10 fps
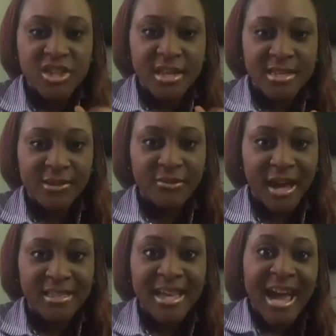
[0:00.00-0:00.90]
Jakes, in
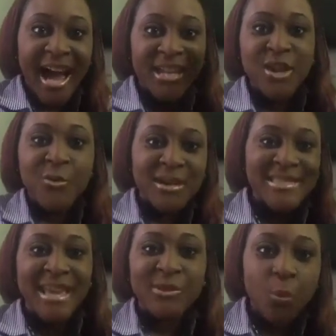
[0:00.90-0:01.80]
fact. And he was
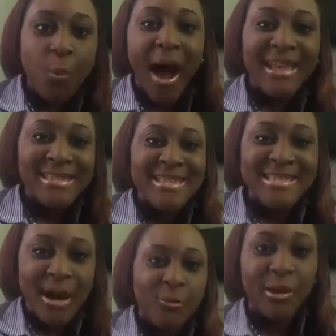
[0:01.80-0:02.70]
saying, why it
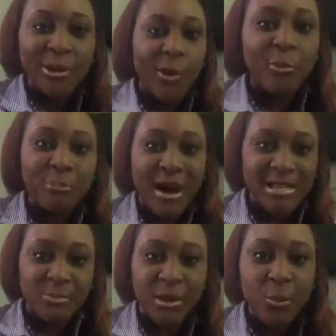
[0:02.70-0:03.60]
is that we don't
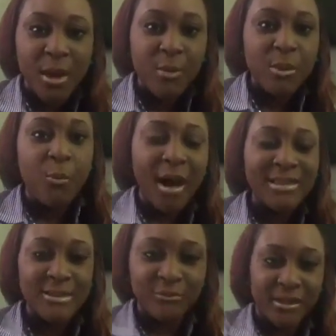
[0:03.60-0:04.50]
prosper the way we
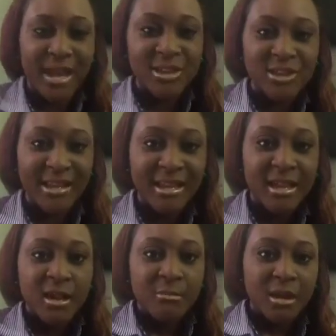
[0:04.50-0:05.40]
want to financially?
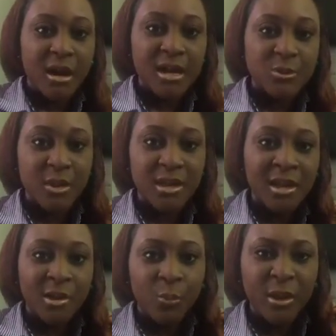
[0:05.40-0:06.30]
Because
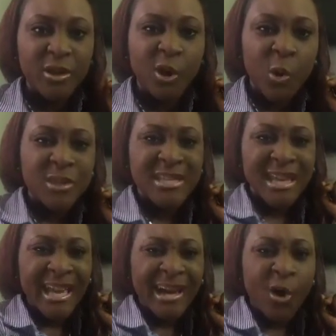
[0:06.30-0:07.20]
we don't
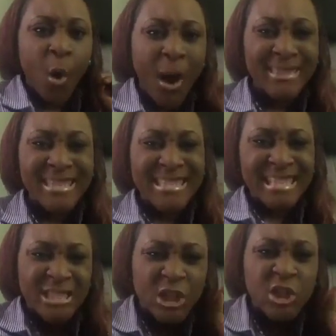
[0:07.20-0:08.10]
go at it
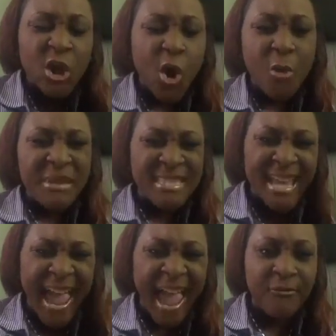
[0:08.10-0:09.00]
determined
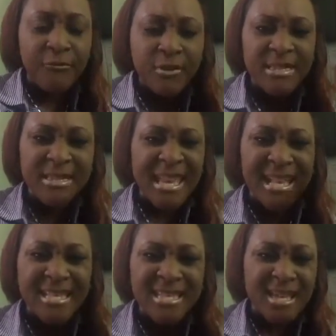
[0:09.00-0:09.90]
every
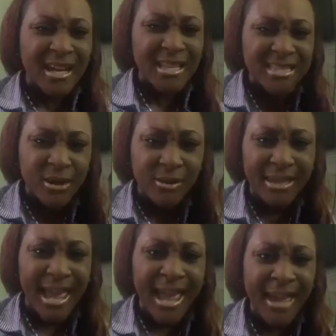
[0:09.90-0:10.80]
single solitary
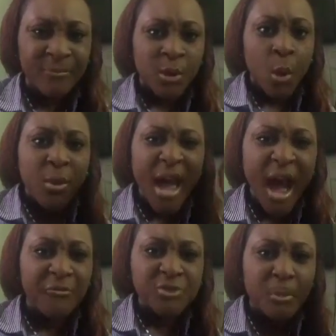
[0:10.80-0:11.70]
day. We
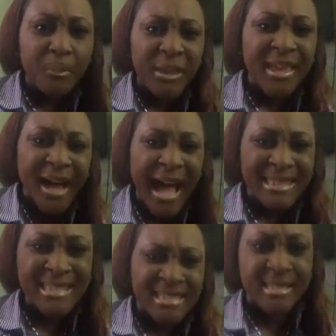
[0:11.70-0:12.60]
have to be
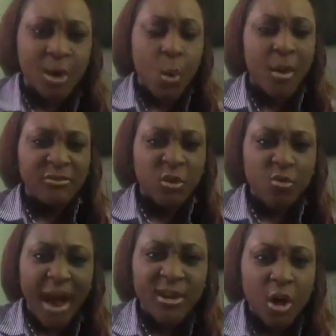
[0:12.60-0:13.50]
at it. We have to
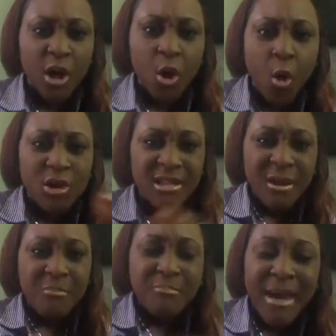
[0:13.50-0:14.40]
write down our goals,
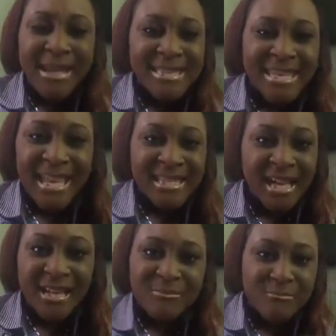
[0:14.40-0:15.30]
meditate
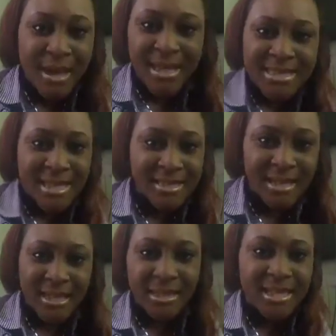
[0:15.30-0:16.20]
on it, meditate
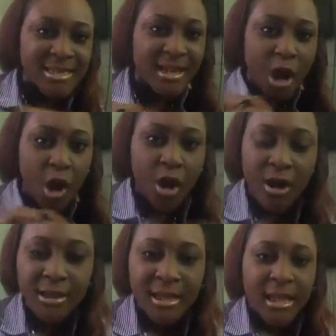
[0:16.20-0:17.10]
on the things that are
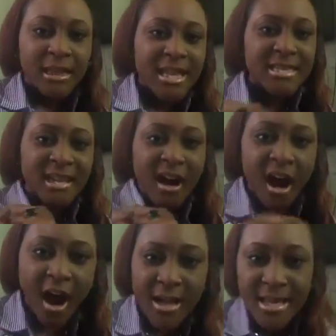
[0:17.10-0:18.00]
good, things that are
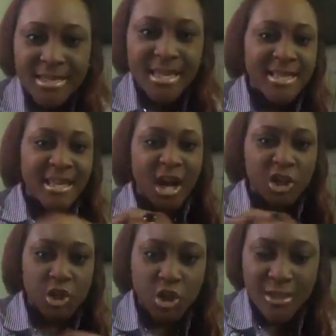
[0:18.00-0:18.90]
honest, things that are
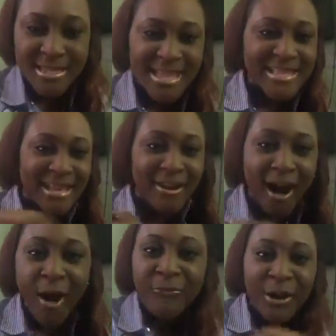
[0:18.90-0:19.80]
just, things that
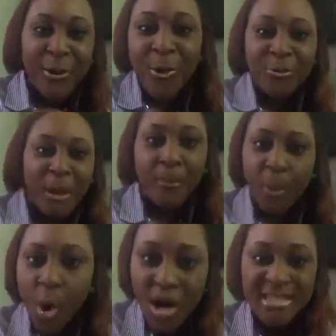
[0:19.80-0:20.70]
are of a good
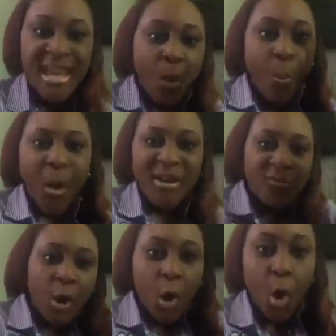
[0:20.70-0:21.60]
report.
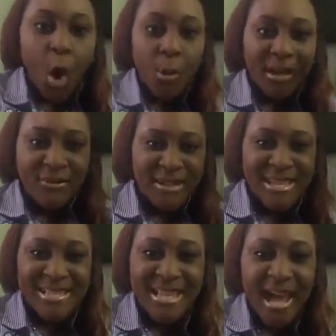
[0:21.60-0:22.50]
Whatever goal, whatever
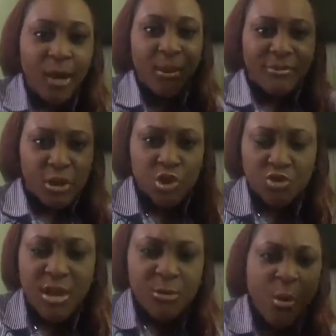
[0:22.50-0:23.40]
desire, whatever
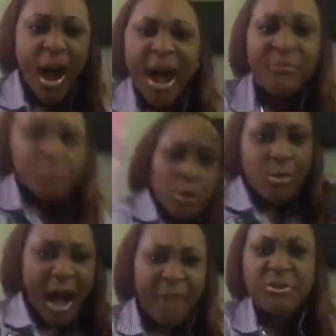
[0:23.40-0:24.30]
dream you have,
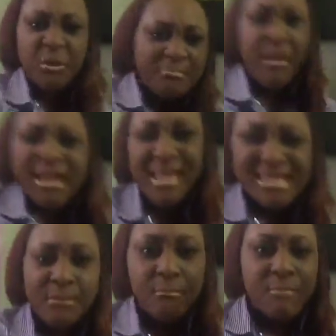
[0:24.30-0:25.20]
you have to
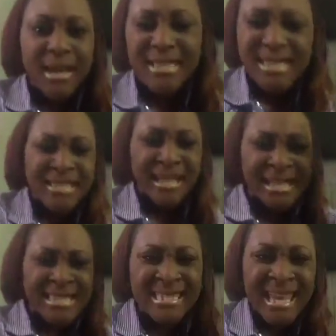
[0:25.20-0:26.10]
meditate on
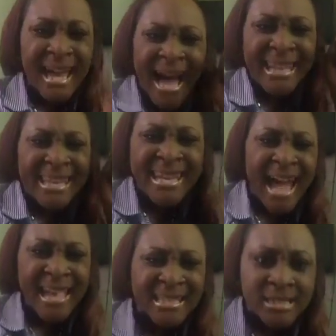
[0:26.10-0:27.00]
it day and
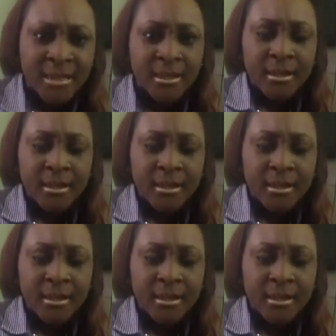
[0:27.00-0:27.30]
night